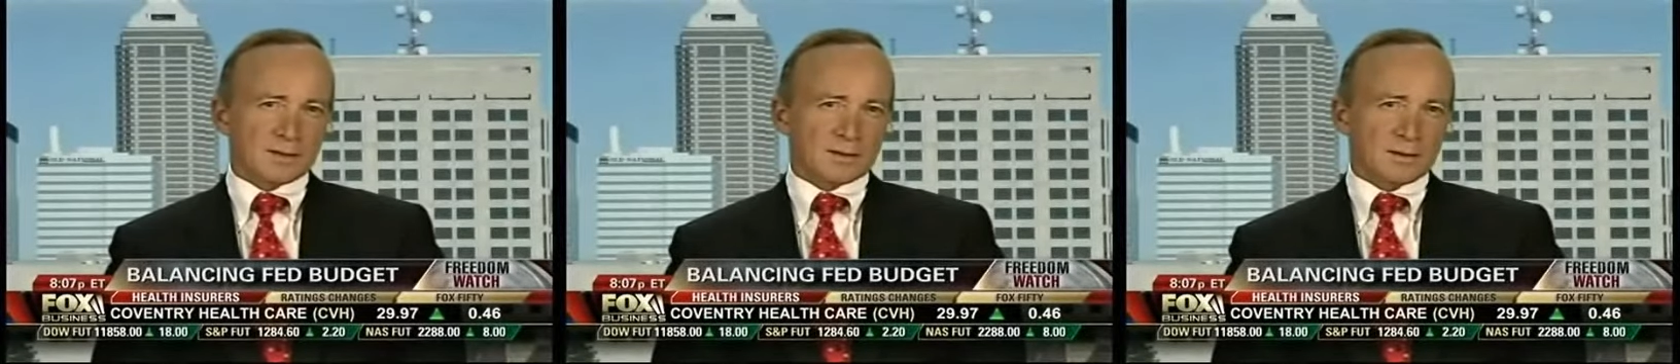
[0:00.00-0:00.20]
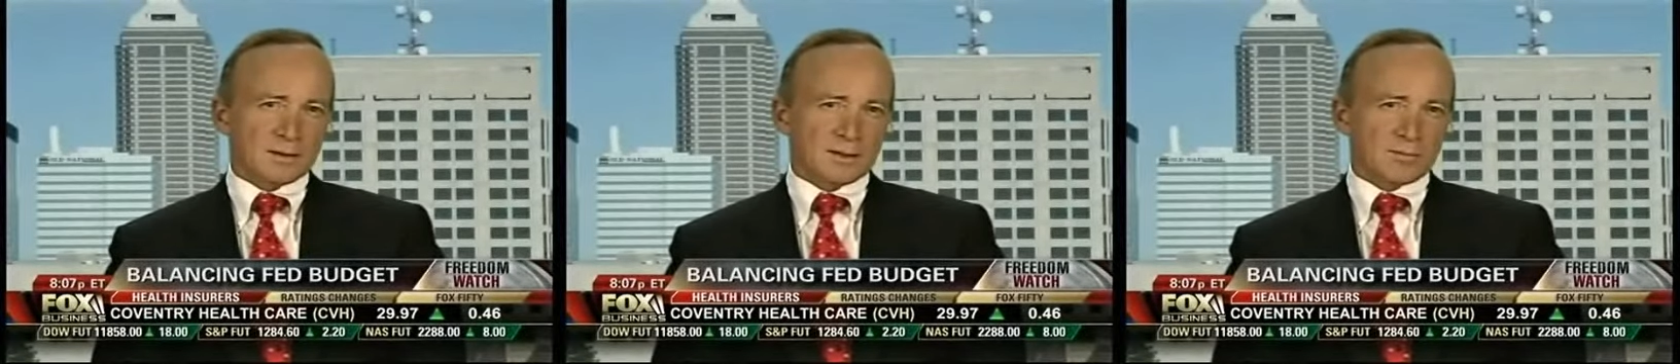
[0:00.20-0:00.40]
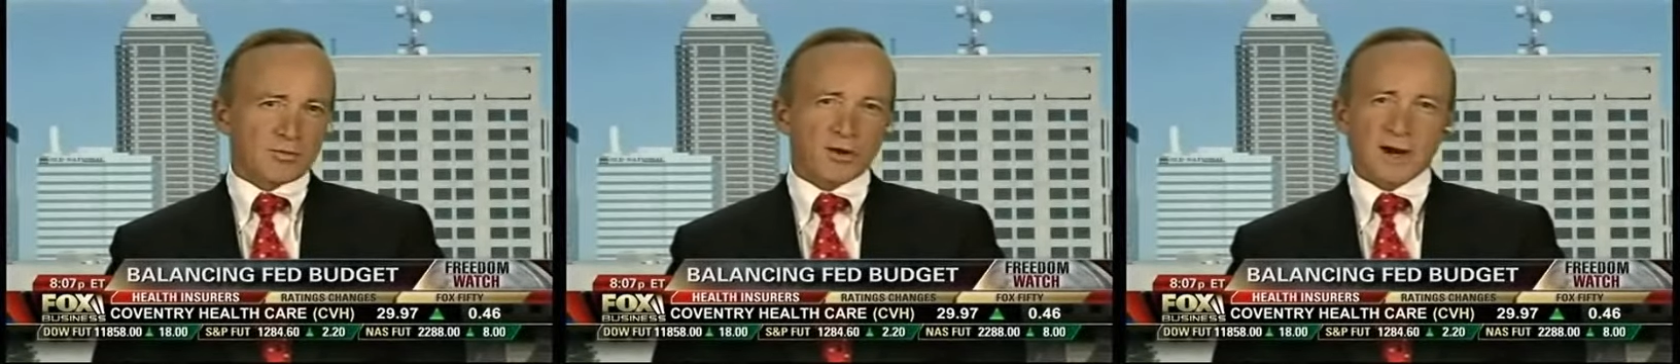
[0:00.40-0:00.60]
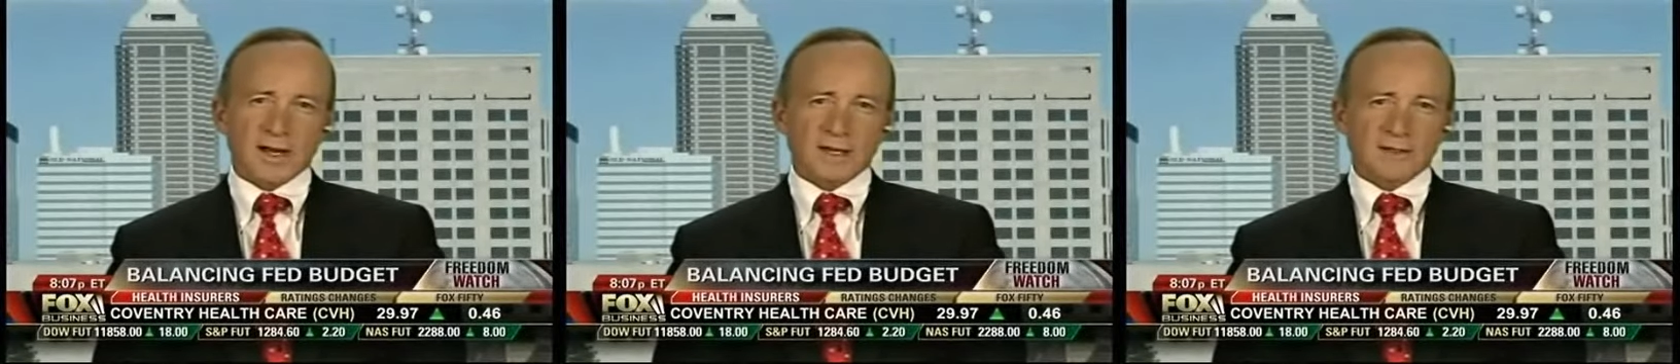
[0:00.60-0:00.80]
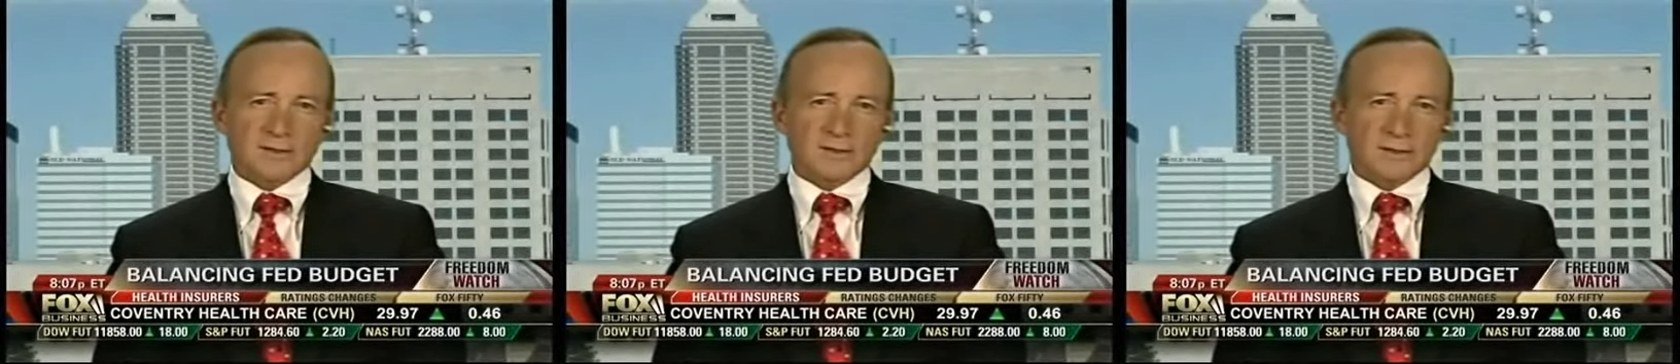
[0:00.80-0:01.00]
the, the
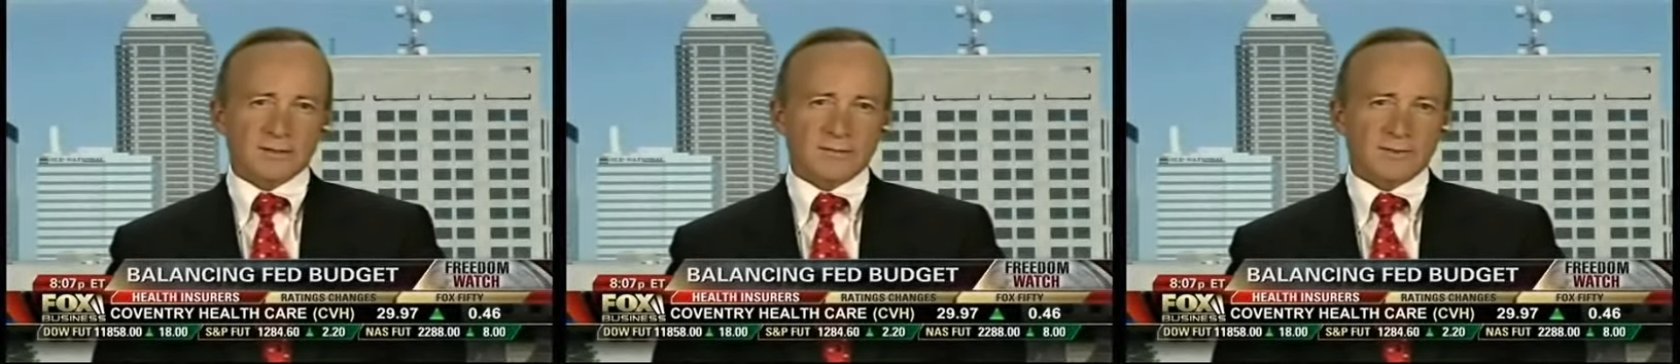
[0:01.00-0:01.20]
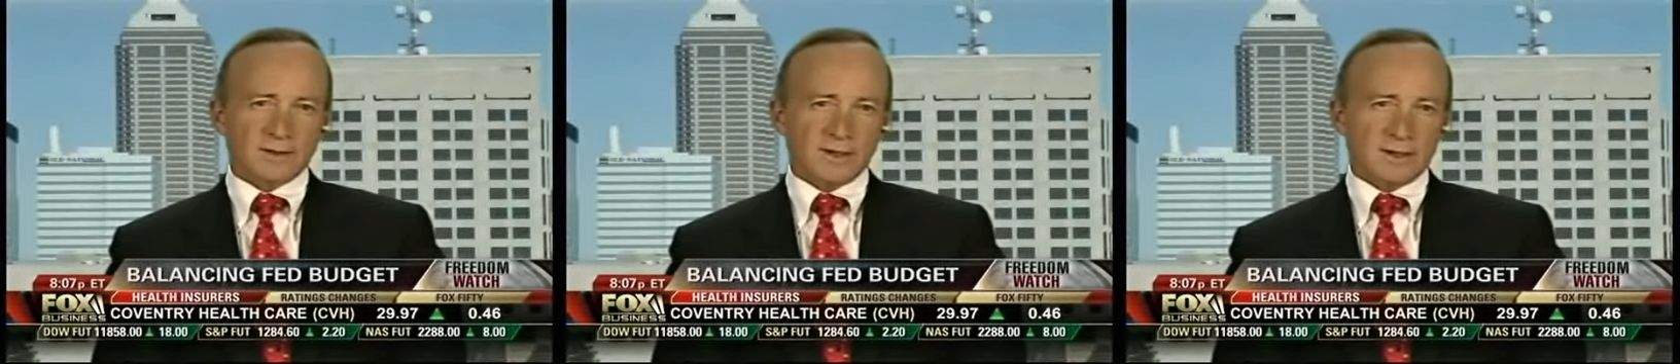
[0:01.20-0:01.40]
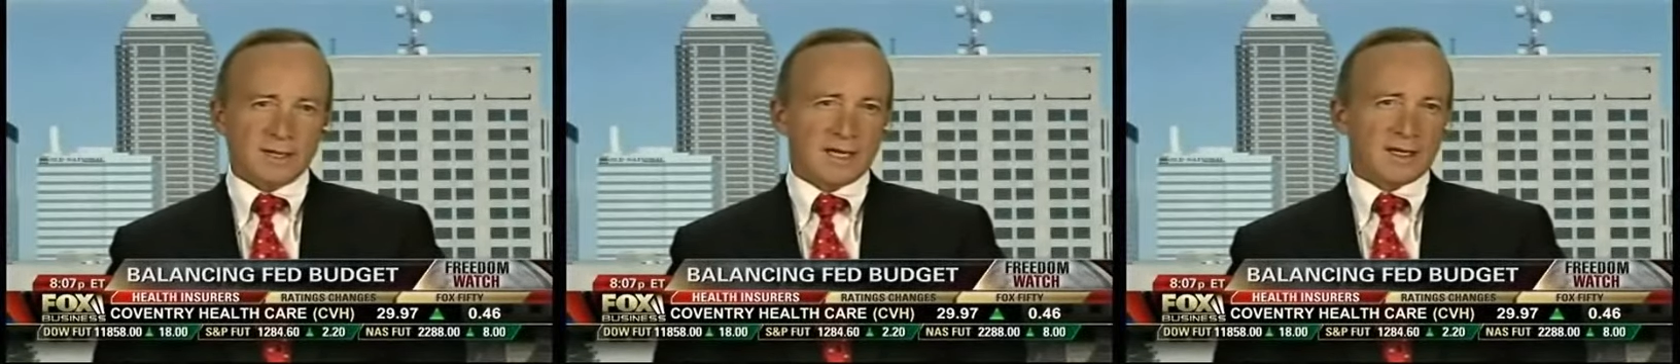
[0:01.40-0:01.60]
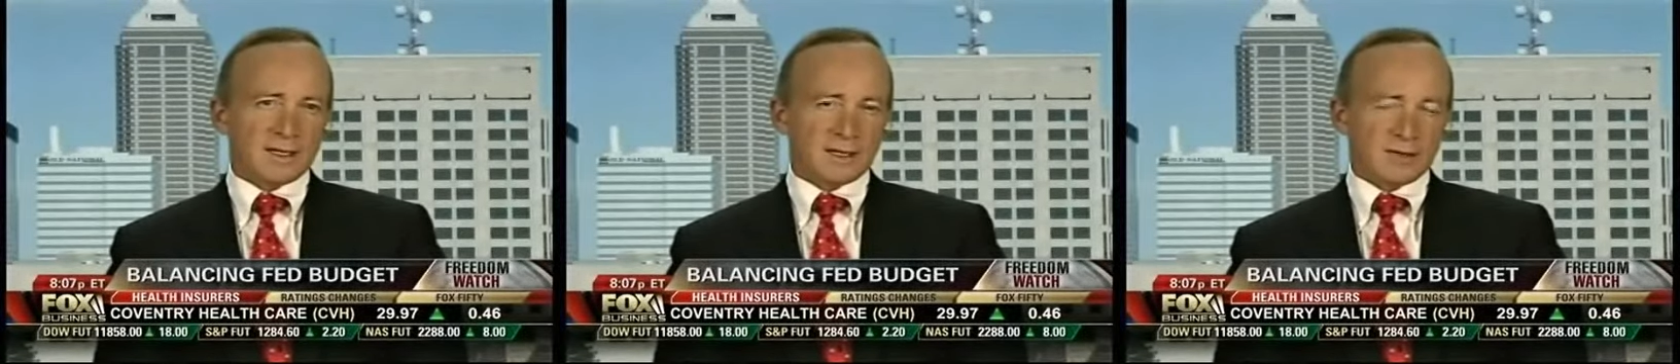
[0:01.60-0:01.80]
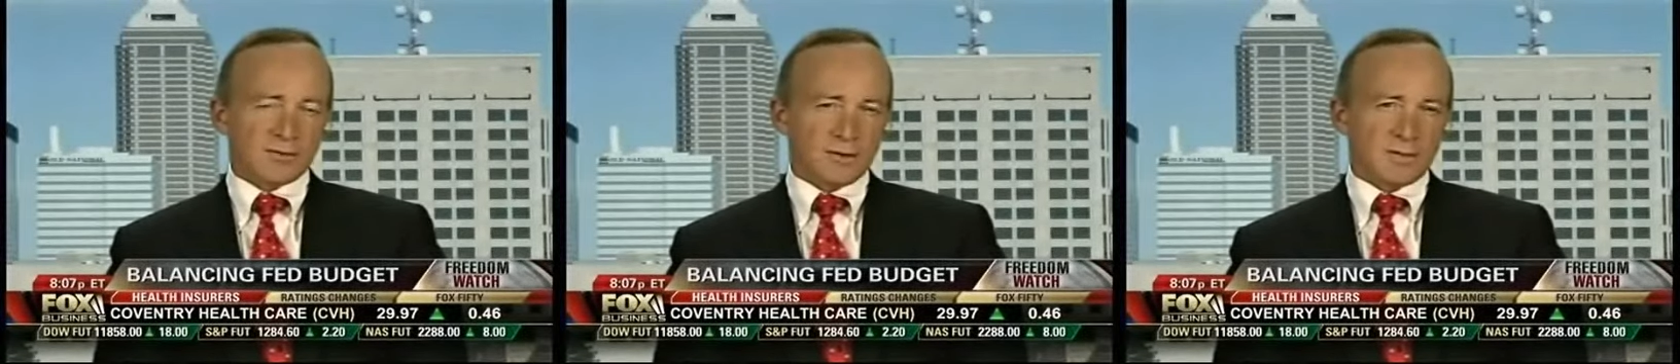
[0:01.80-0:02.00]
price of uh,
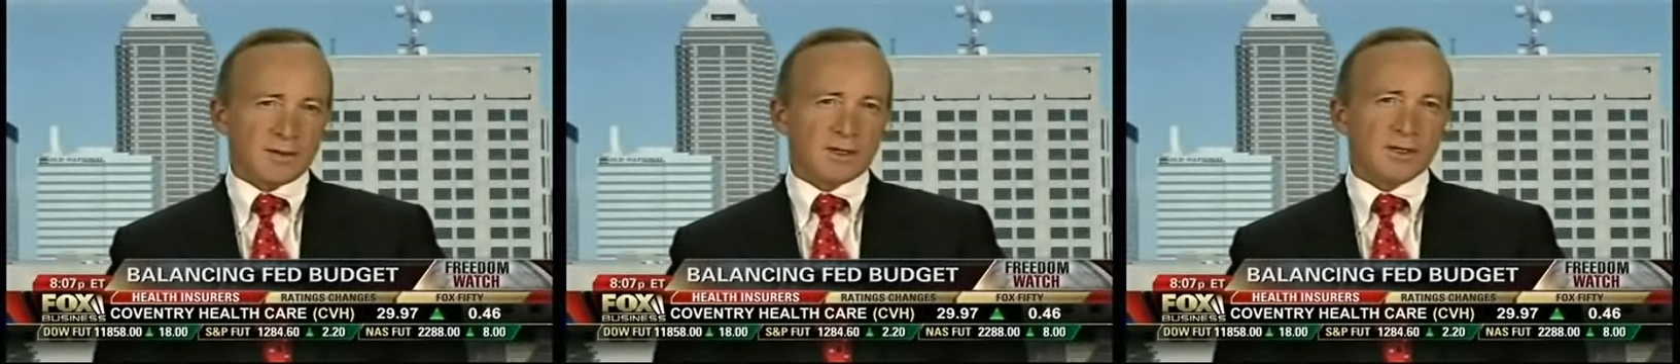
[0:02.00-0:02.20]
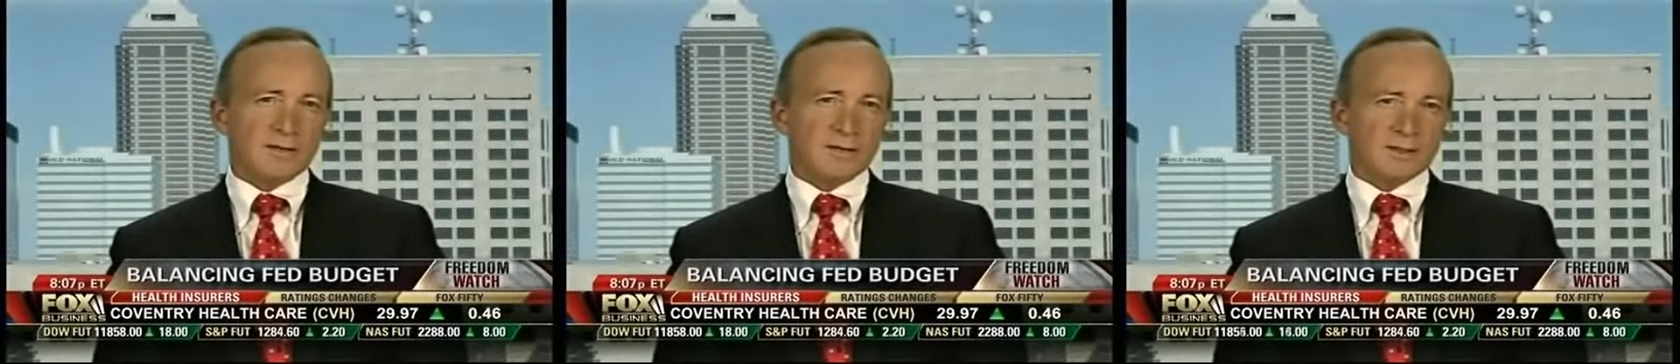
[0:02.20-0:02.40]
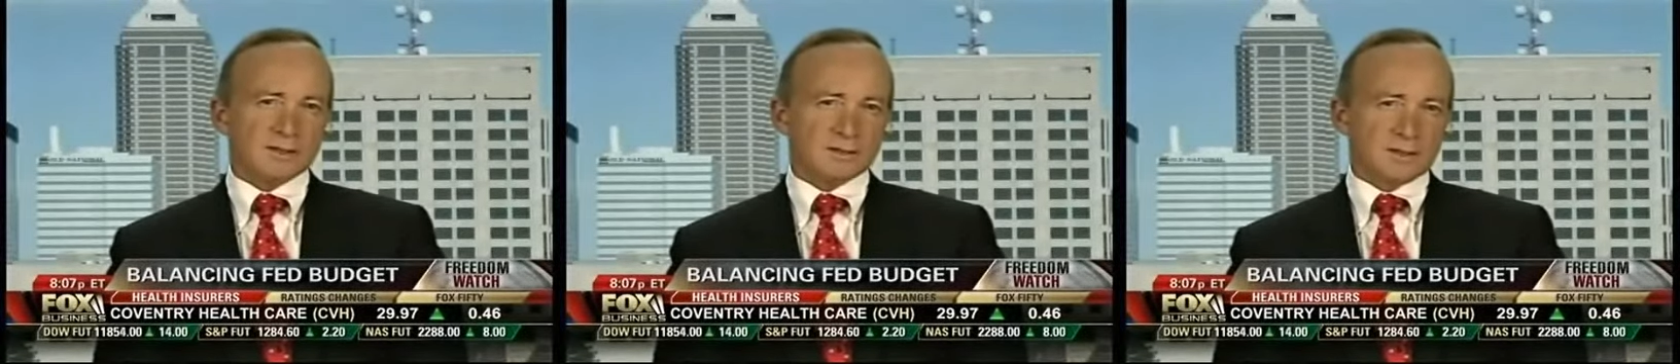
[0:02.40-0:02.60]
any agreement on